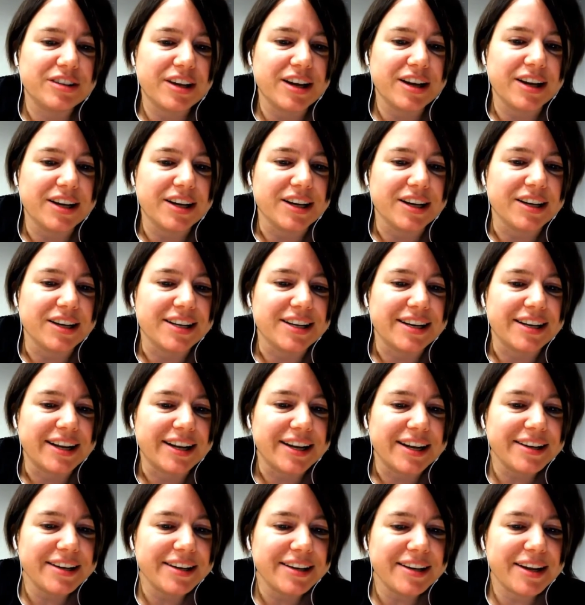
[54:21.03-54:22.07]

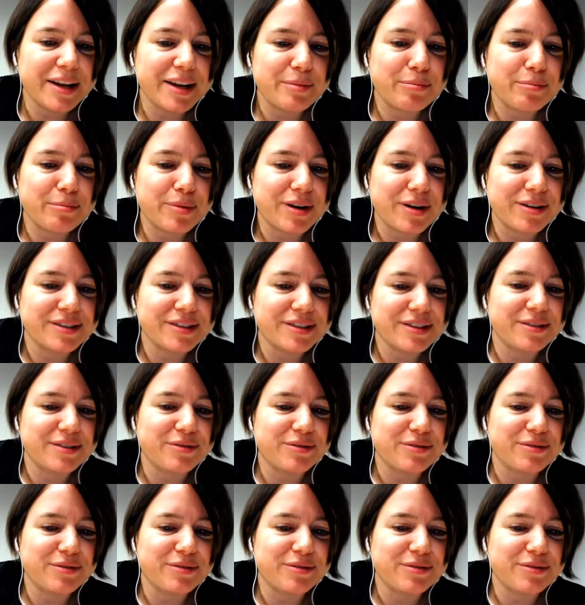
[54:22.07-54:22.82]
99 Bottles of